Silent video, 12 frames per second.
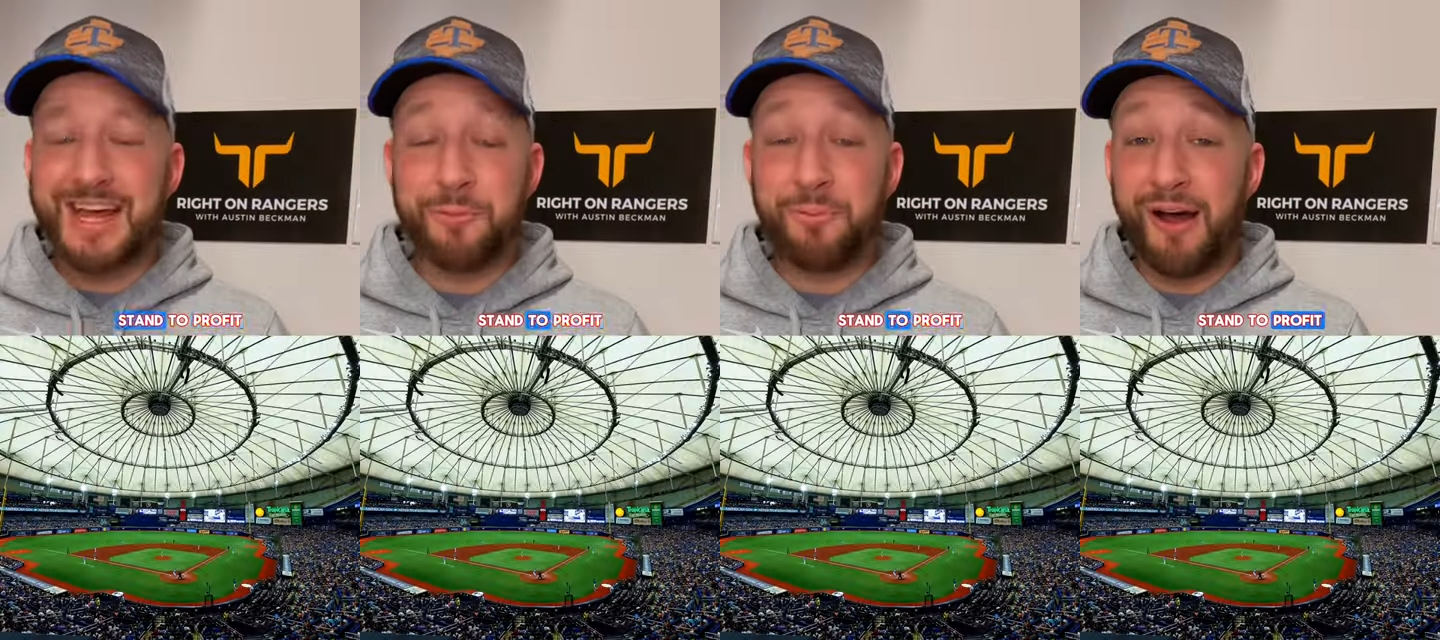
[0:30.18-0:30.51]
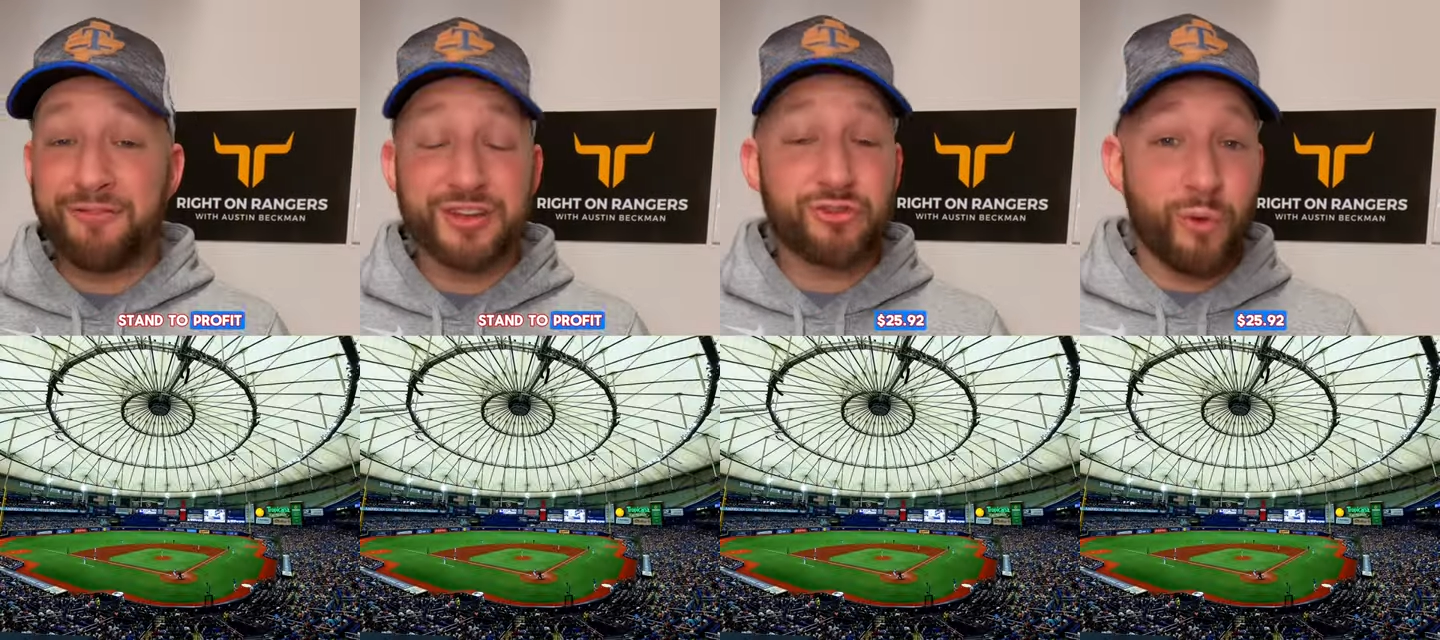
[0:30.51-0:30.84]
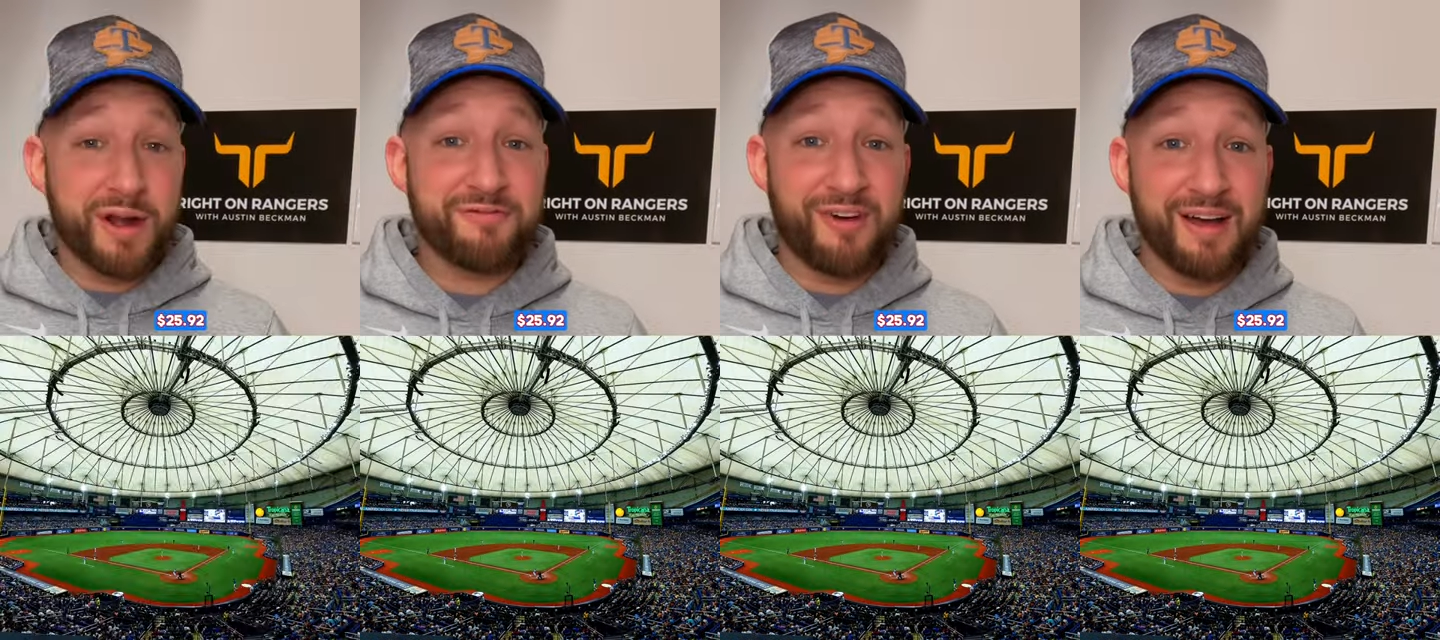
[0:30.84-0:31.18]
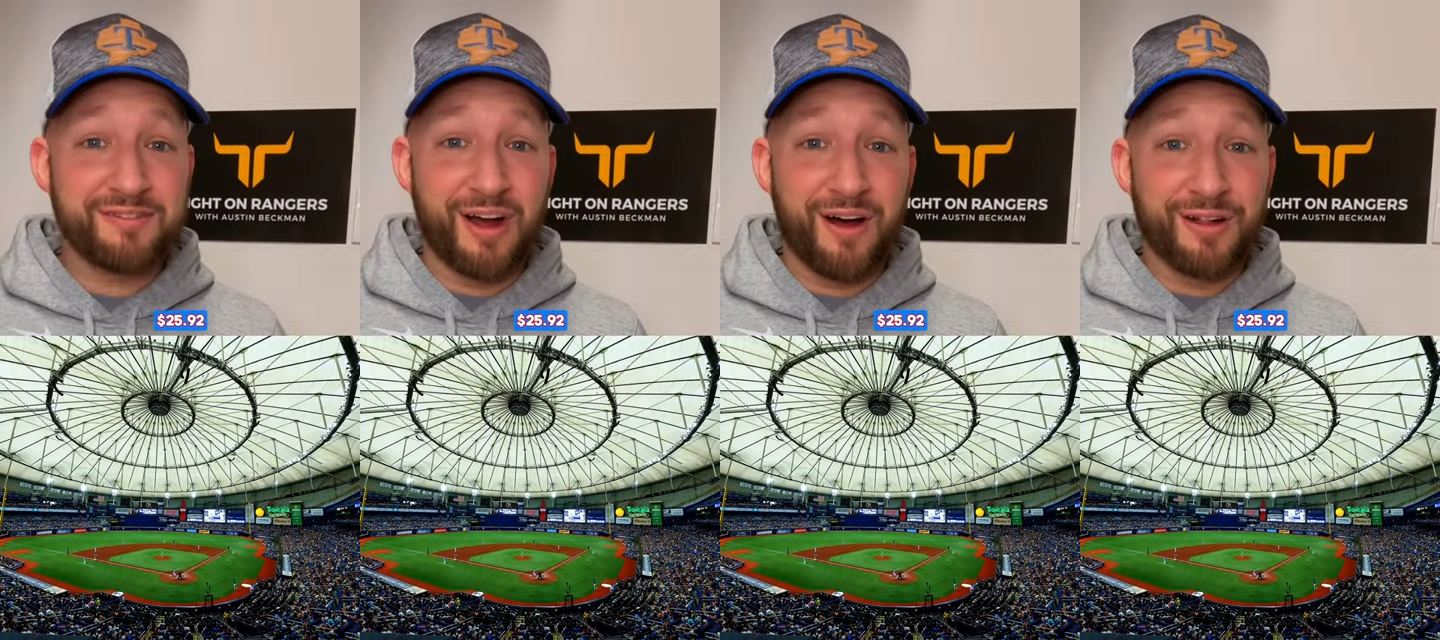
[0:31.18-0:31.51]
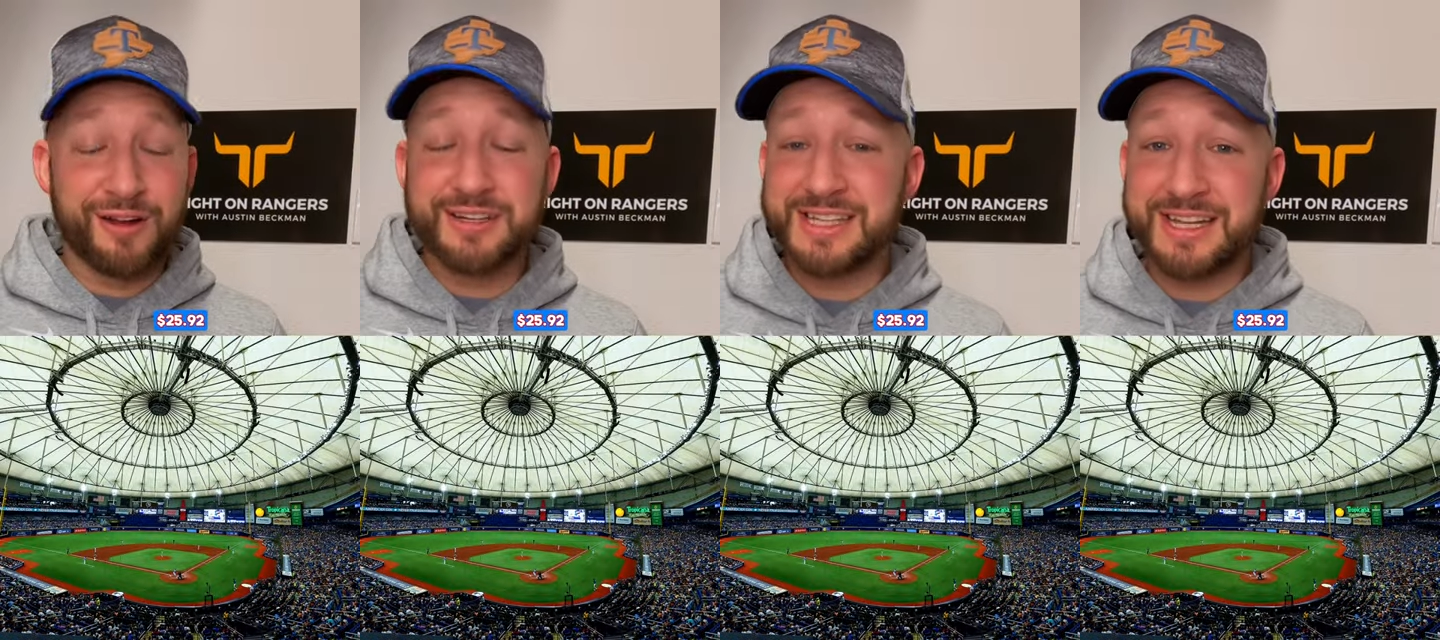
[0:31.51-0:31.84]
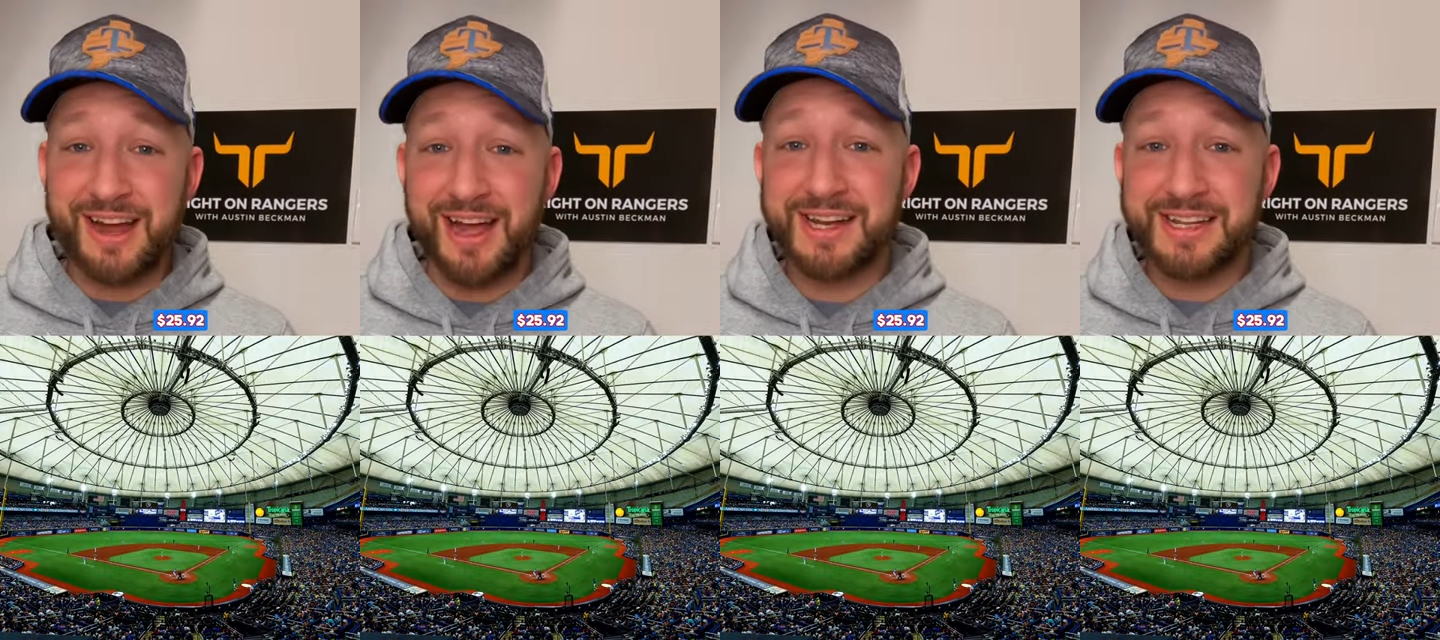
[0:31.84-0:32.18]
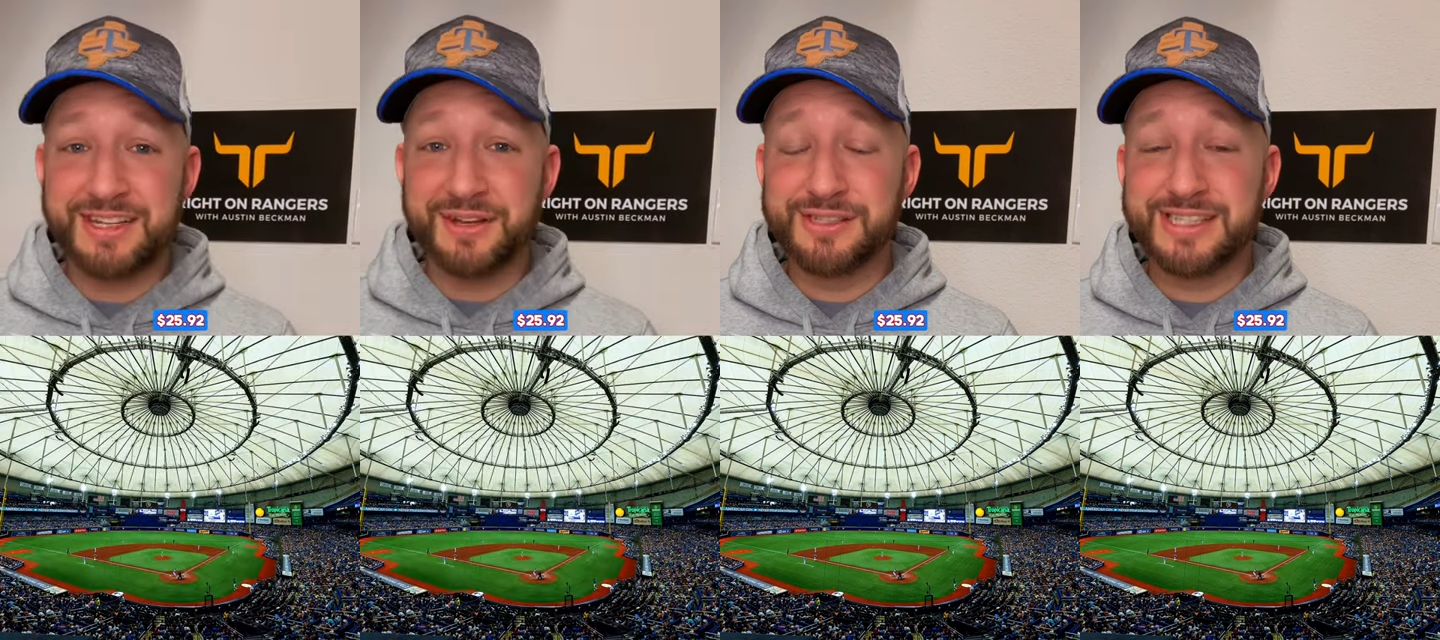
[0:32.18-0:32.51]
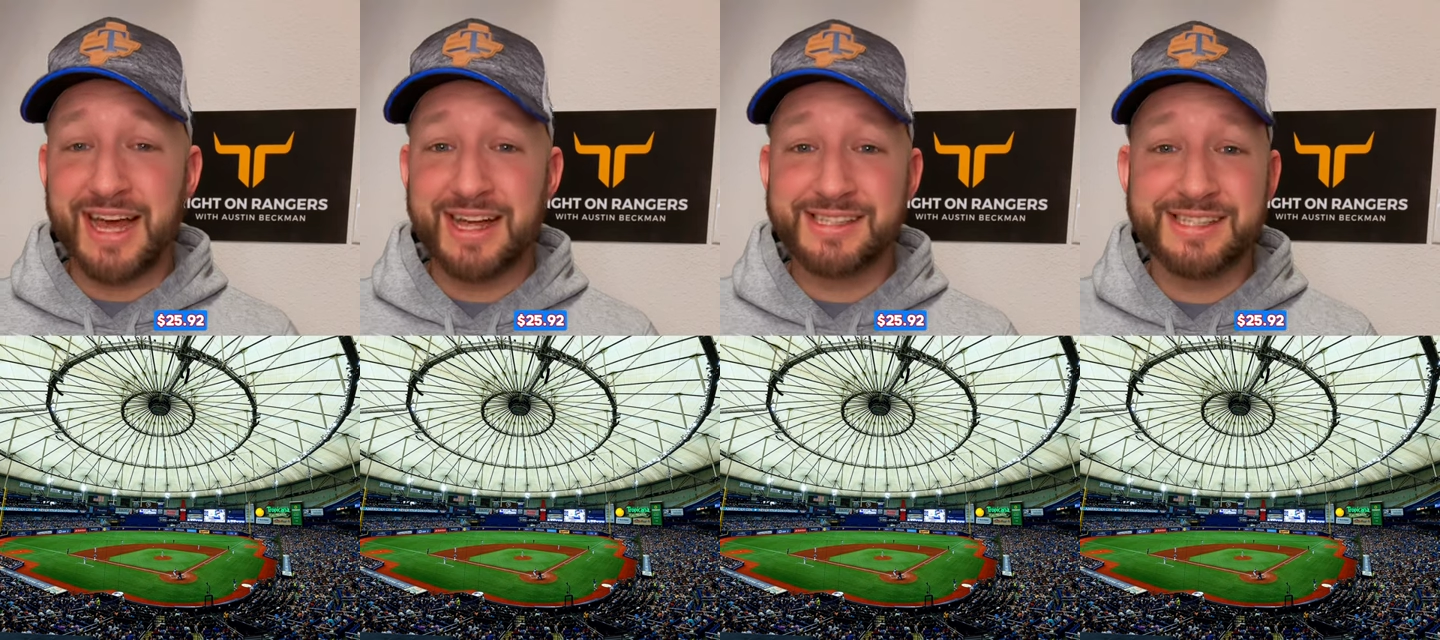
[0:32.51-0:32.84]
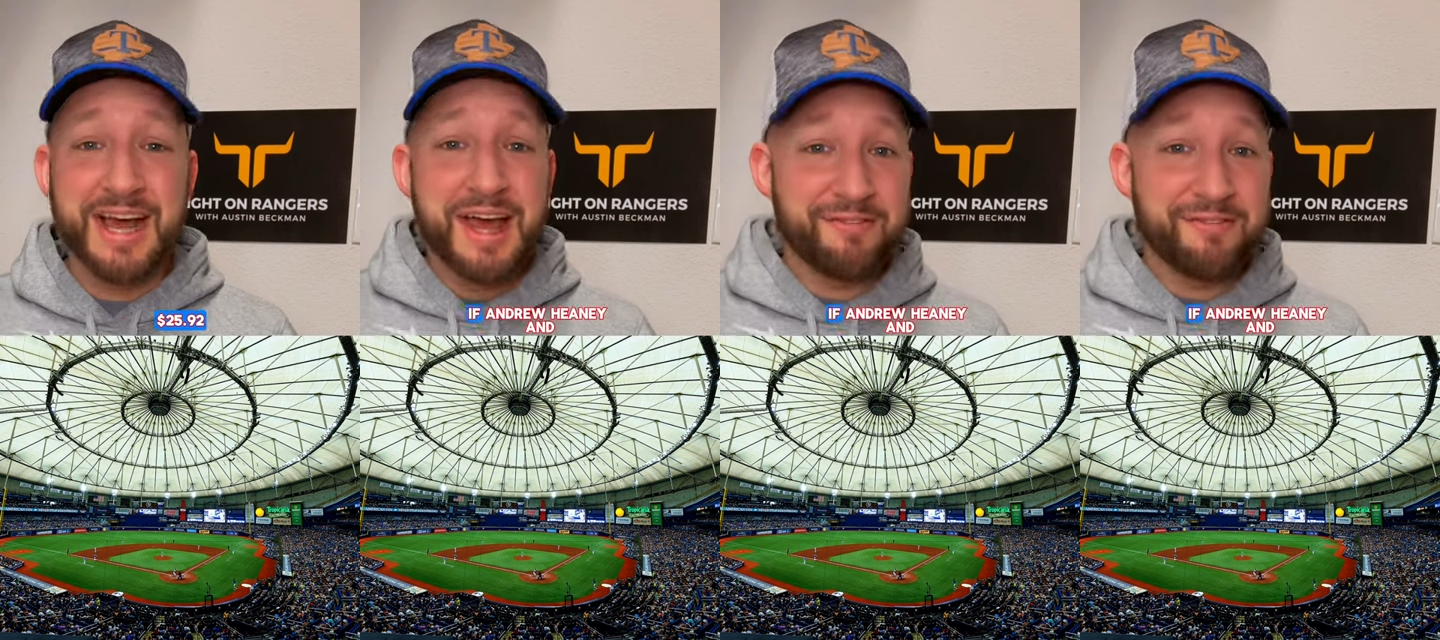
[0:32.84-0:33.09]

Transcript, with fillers: to profit twenty-five dollars and ninety-two cents